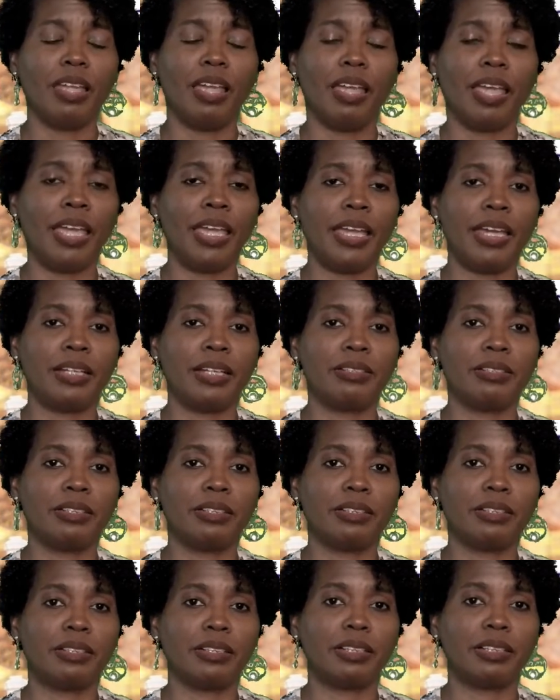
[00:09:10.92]

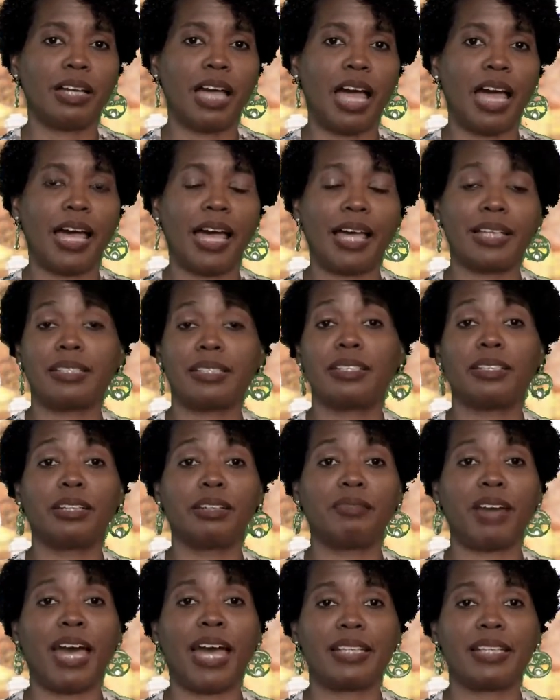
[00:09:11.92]
And I still
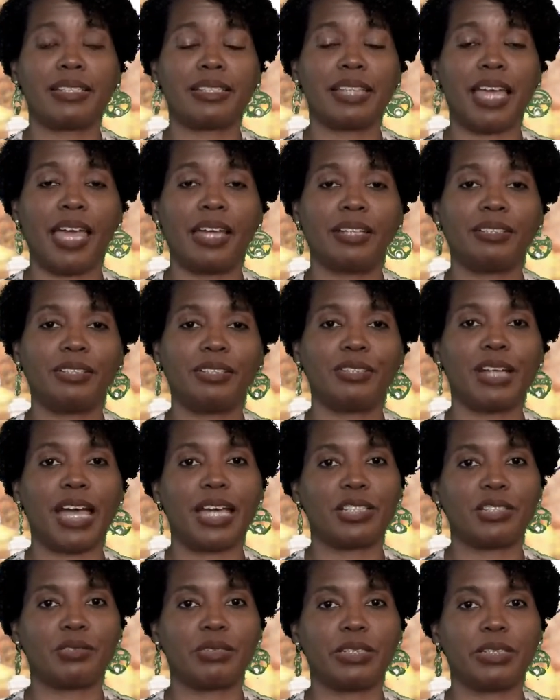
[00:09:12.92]
advise that you
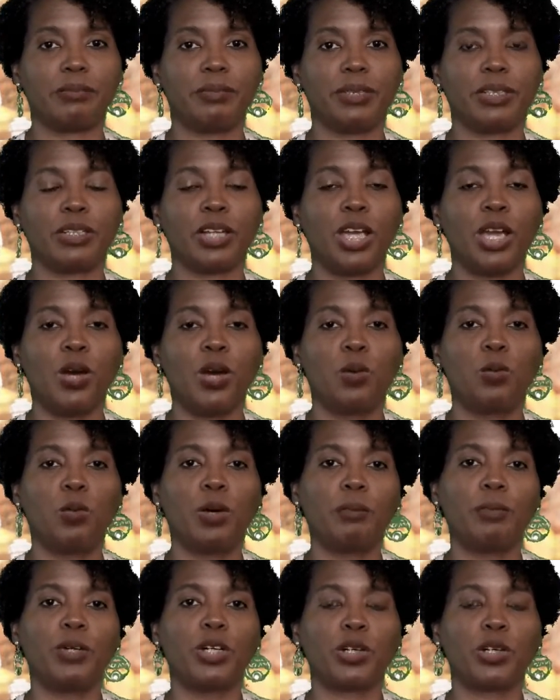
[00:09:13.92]
guys read the book.
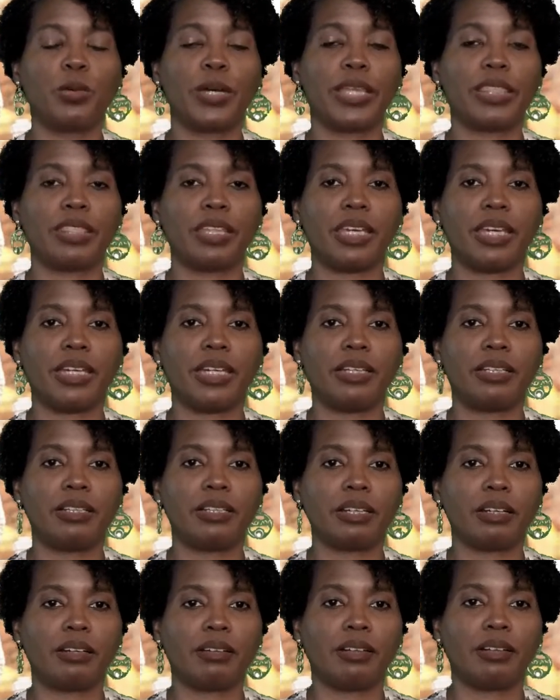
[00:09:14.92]
One more quick
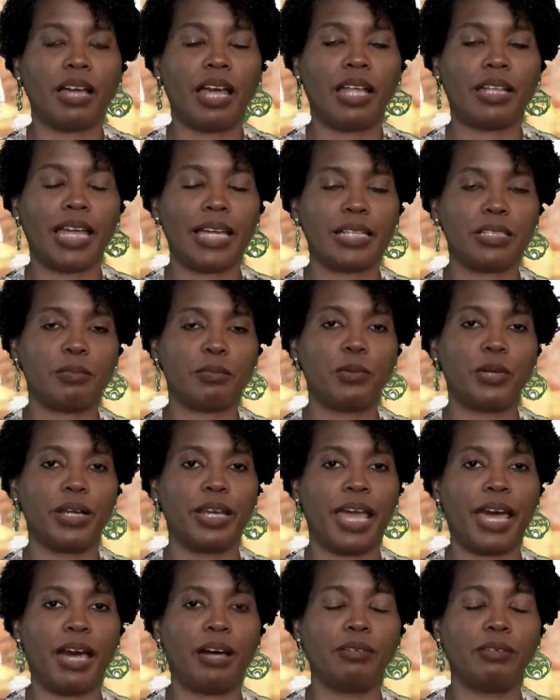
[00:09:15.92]
thing I like to
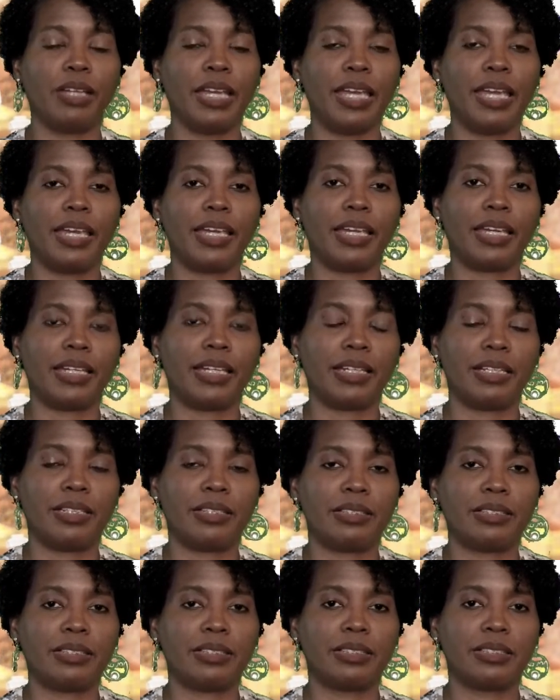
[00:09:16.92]
point out
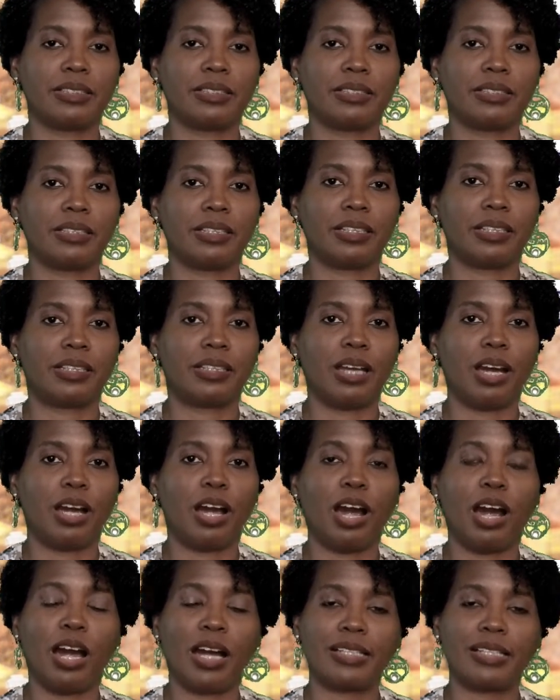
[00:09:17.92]
is
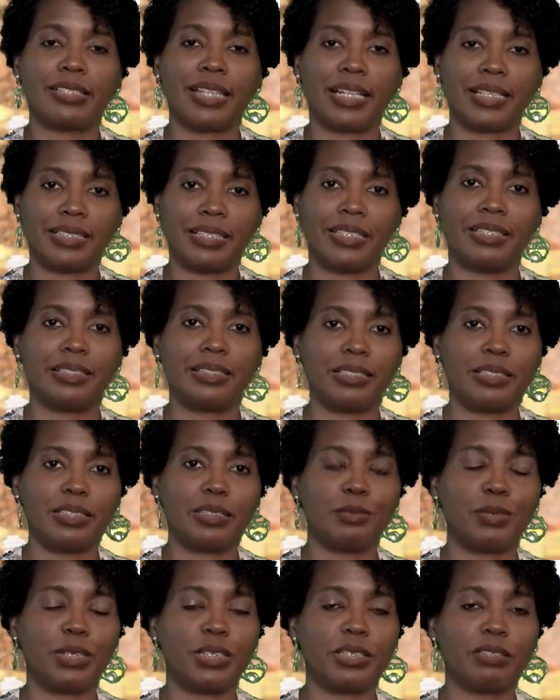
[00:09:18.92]
there are sex scenes in
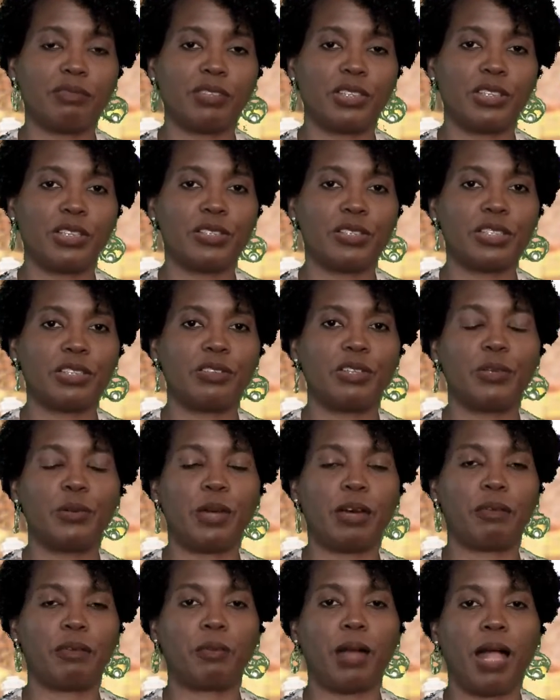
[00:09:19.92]
this book. For those of you who
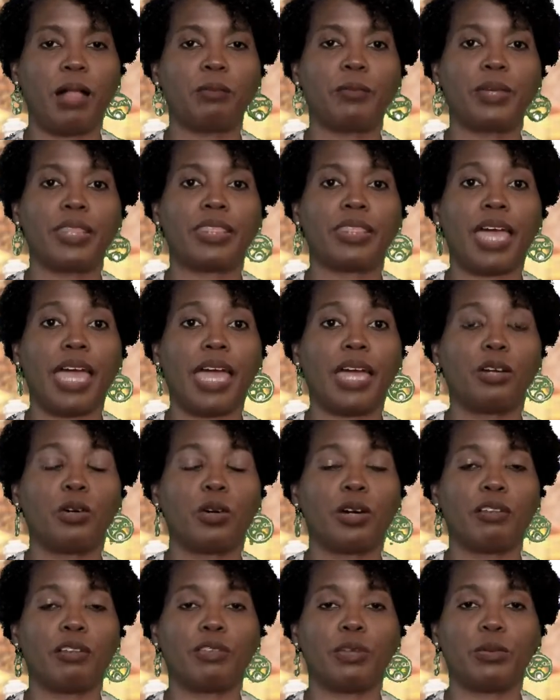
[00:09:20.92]
have a problem with that,
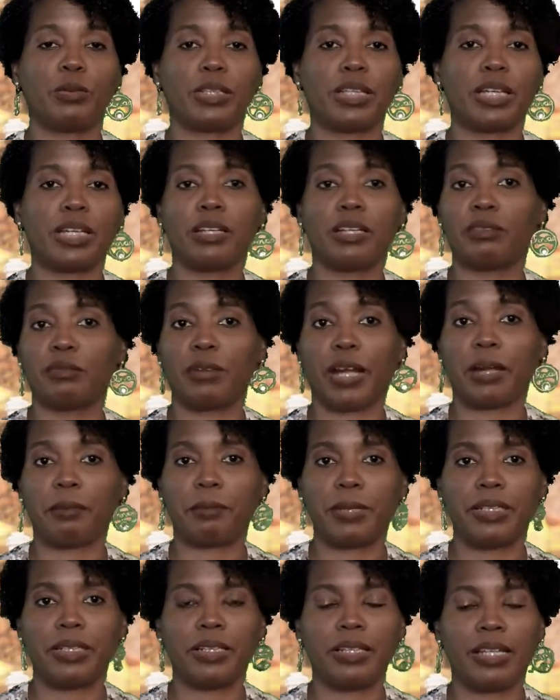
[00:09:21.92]
or if you were thinking of
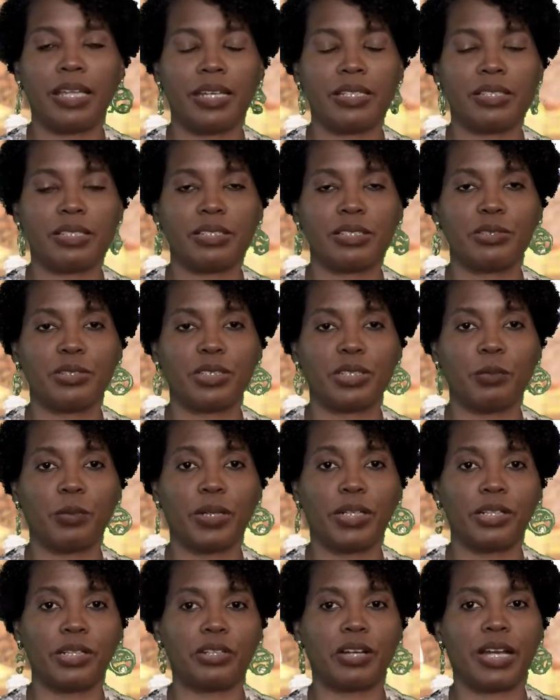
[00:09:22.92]
recommending this to
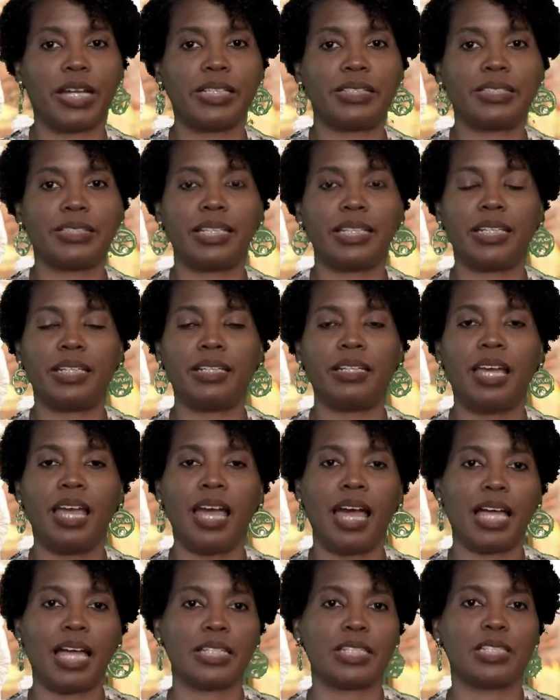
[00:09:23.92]
someone under 18,
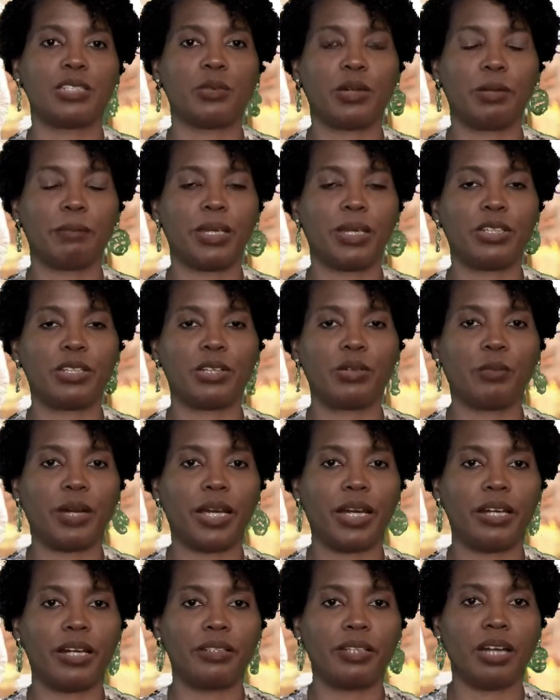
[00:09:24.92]
I just want to make you
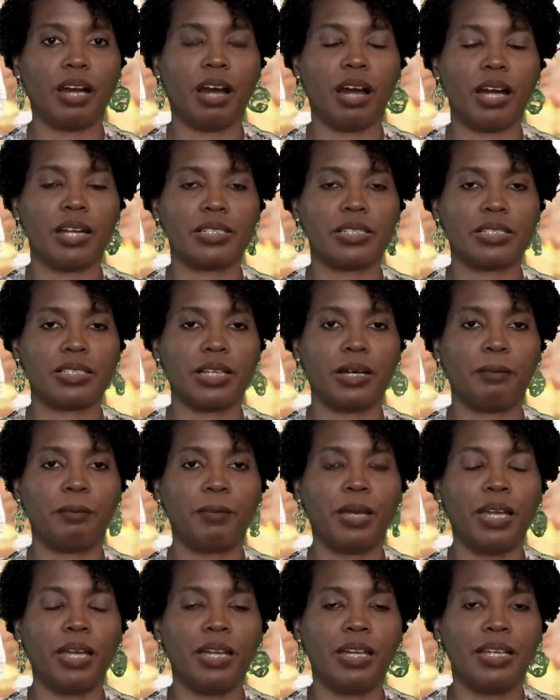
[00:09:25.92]
aware there are
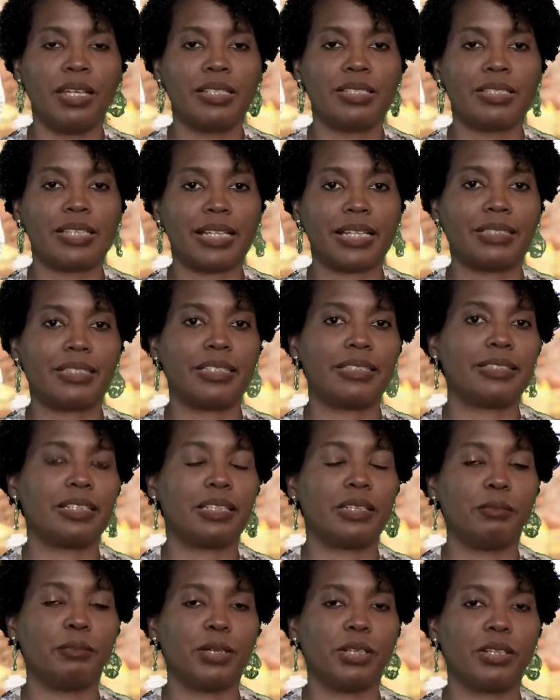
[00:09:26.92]
some sex scenes
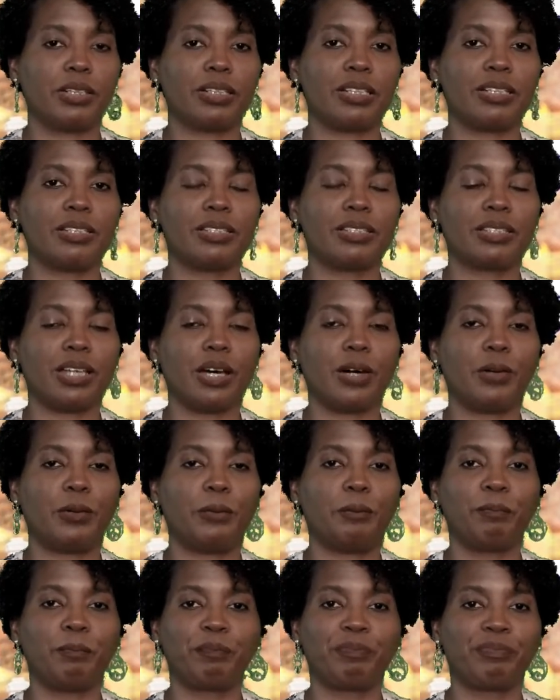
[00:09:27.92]
in the book.
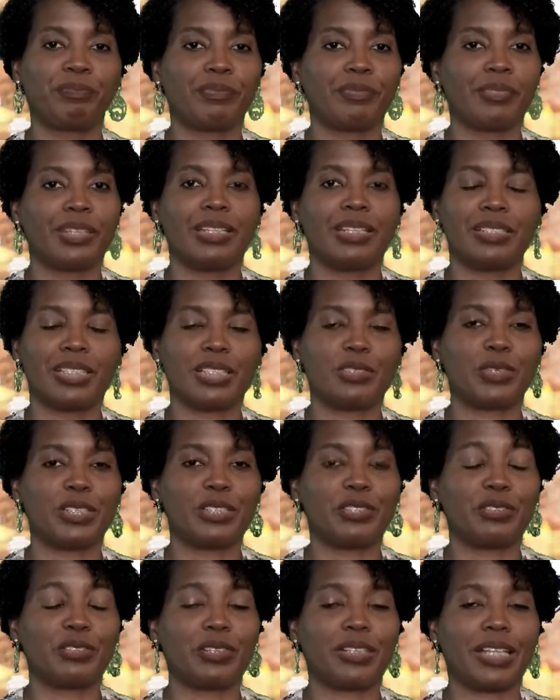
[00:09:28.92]
So just
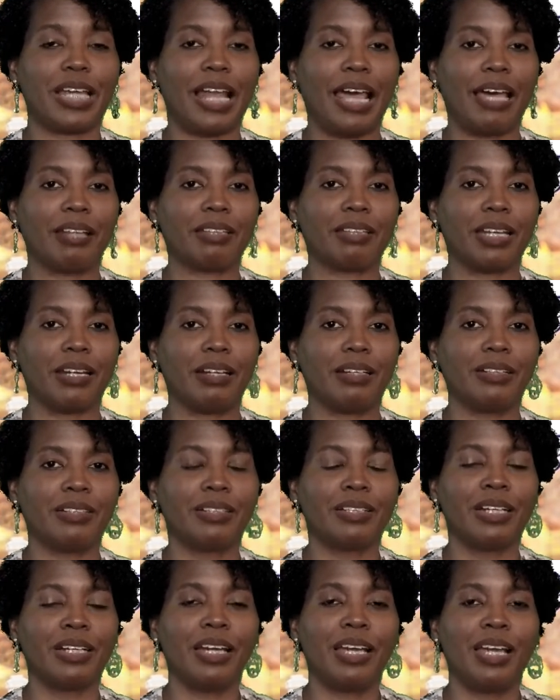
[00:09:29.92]
wanted to throw that out there.
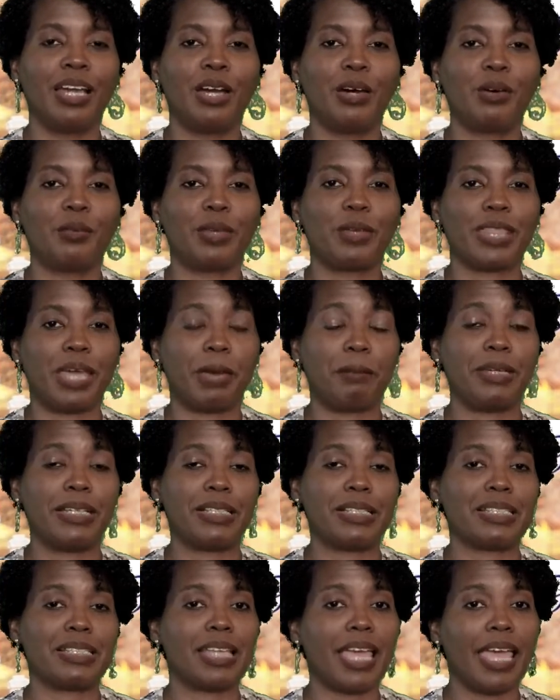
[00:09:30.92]
With that
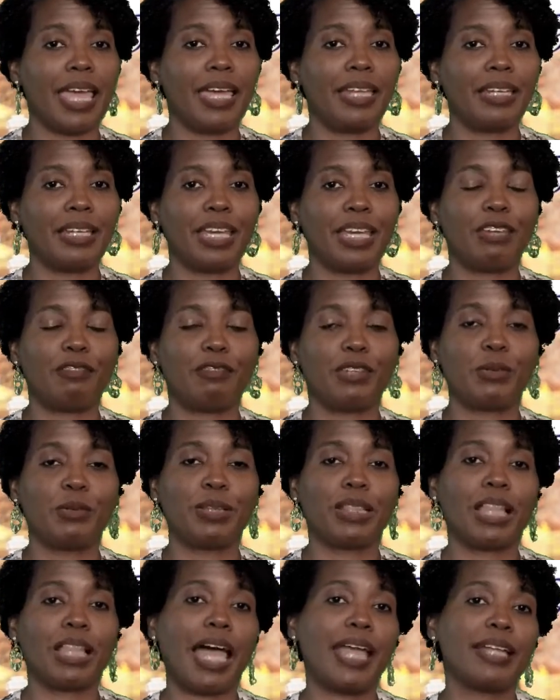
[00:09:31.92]
being said, if you
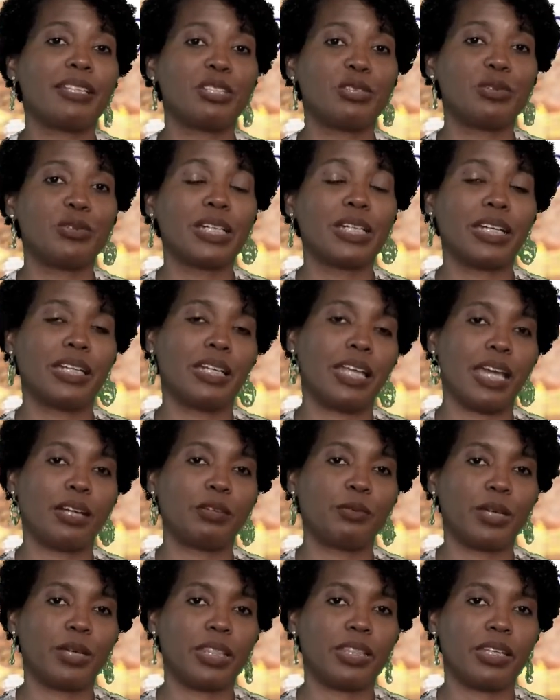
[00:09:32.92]
would like to
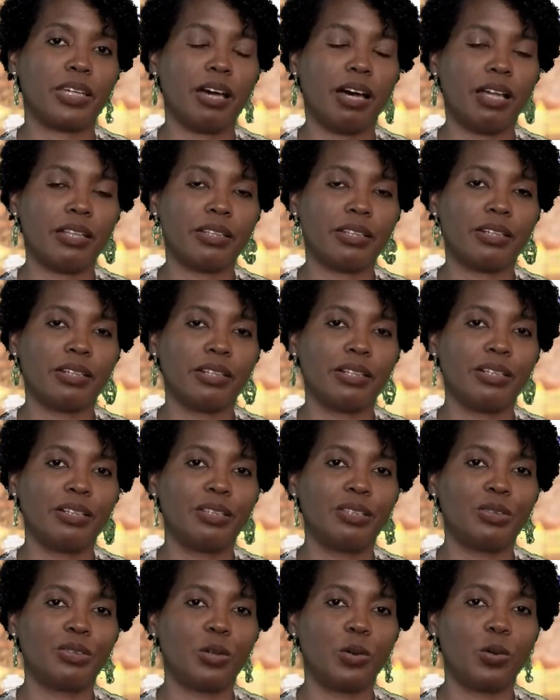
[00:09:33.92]
connect with the
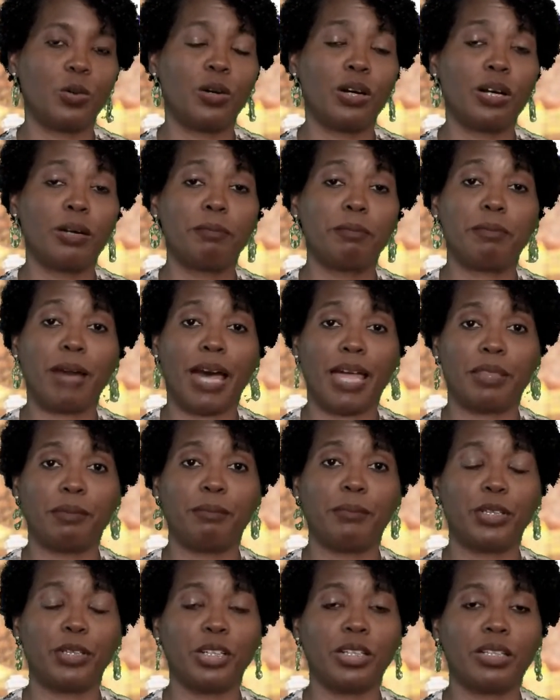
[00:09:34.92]
author or buy
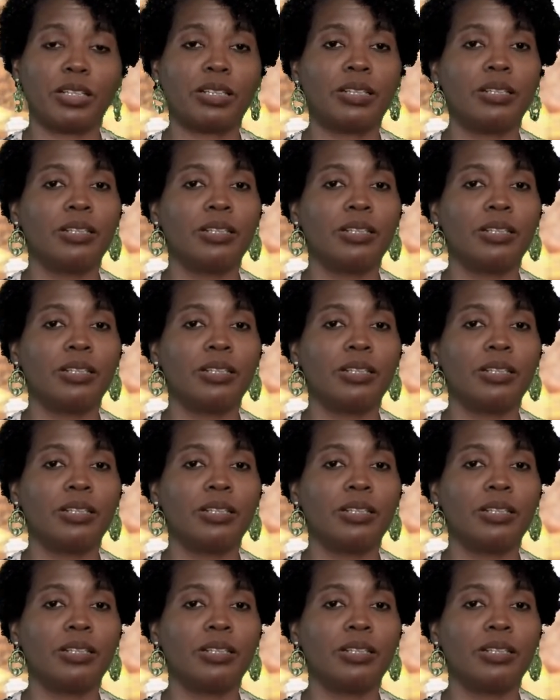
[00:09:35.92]
the book,